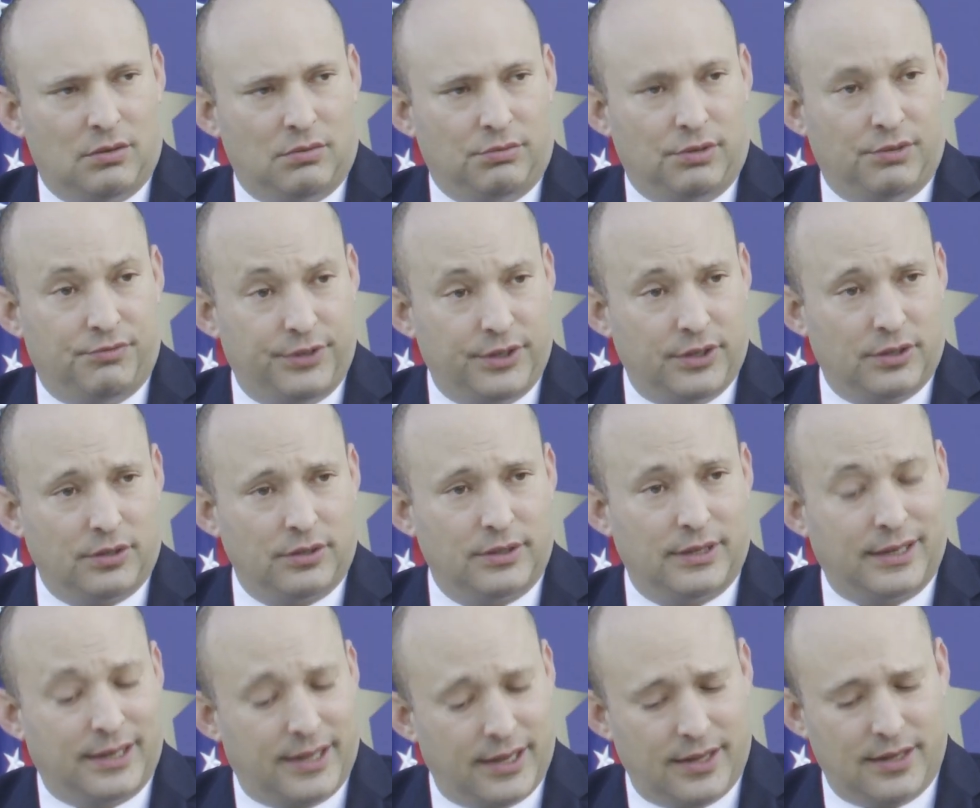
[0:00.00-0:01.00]
revealed
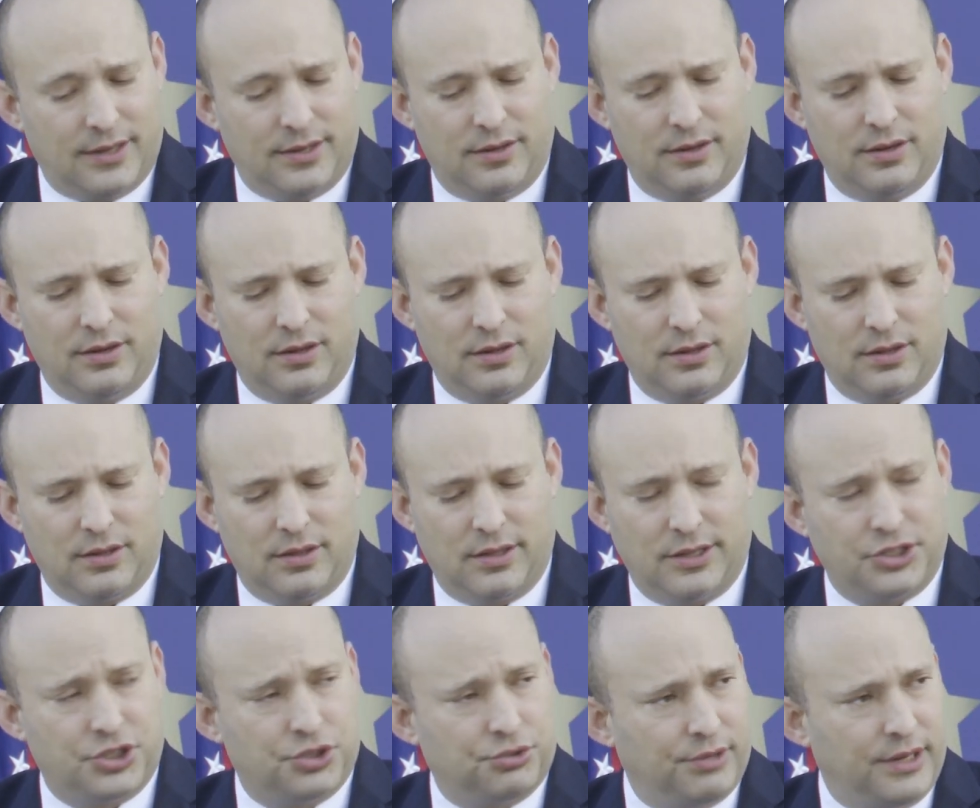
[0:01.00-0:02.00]
again the
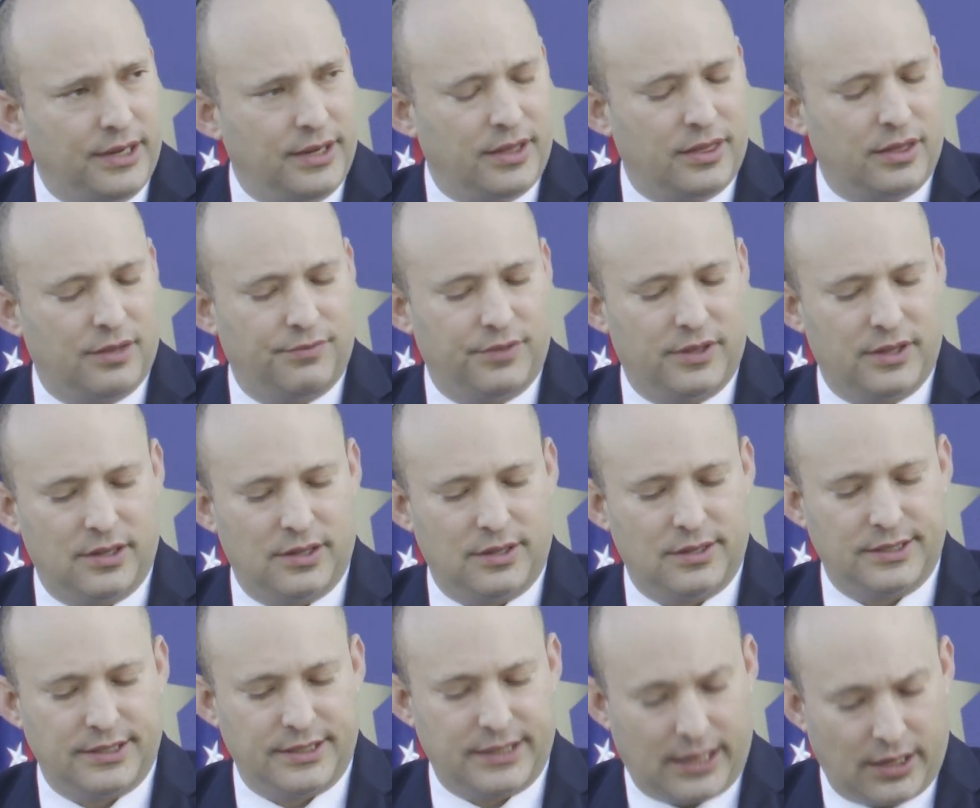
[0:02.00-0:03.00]
strength of the
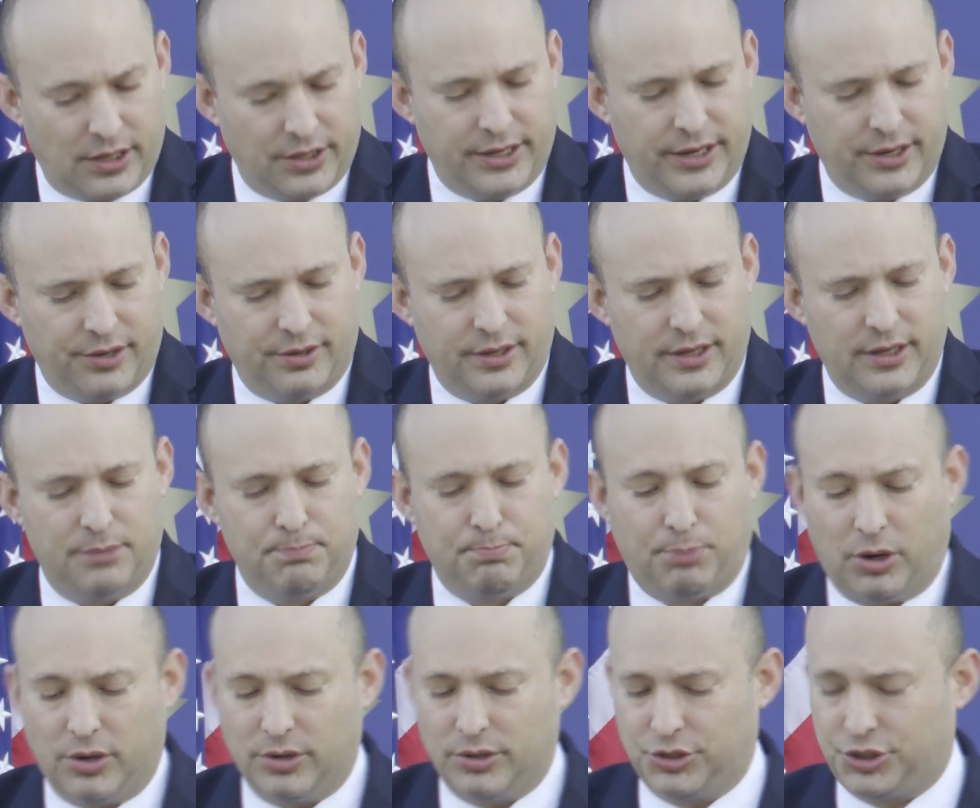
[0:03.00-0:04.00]
solidarity and
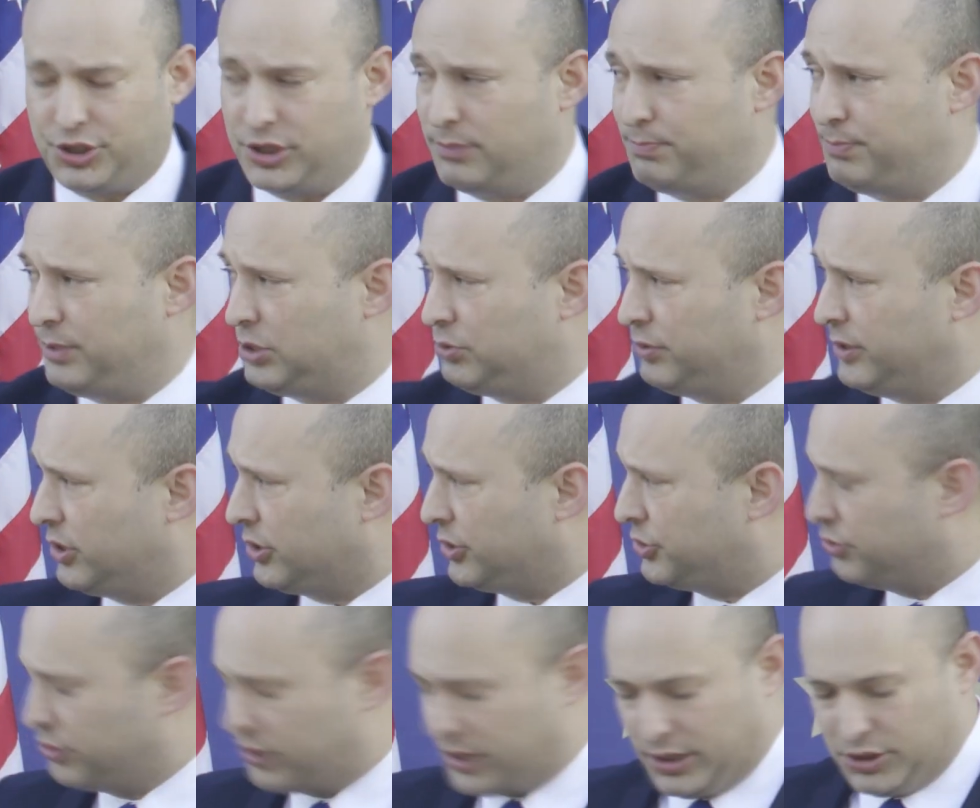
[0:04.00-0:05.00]
partnership between our
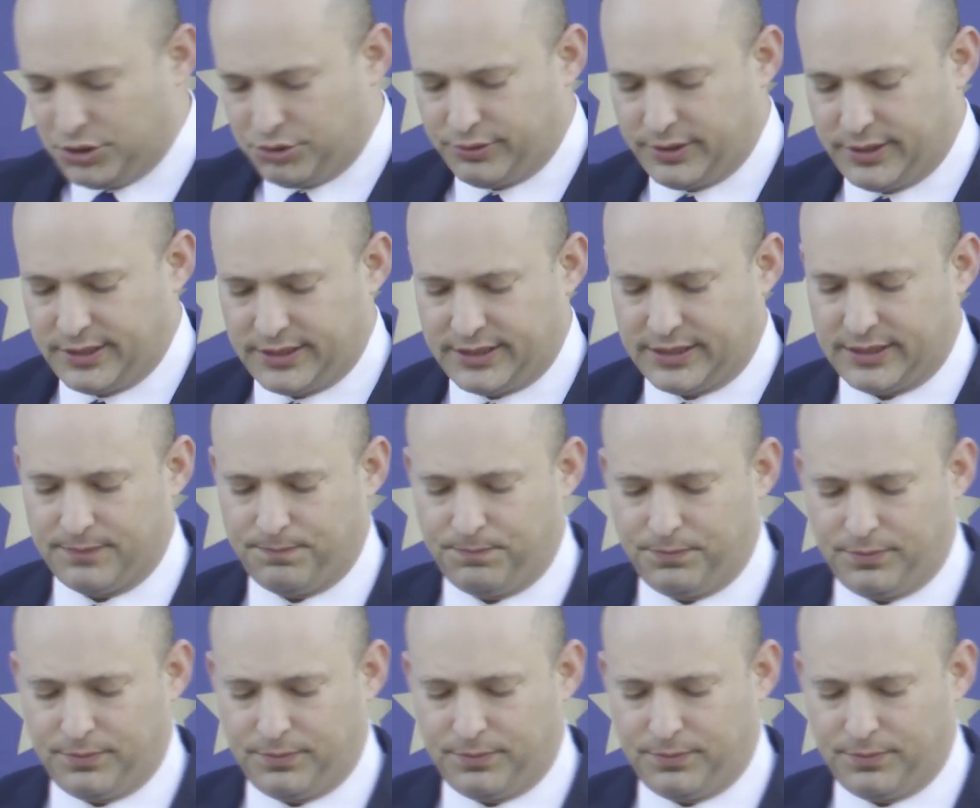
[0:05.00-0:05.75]
two countries.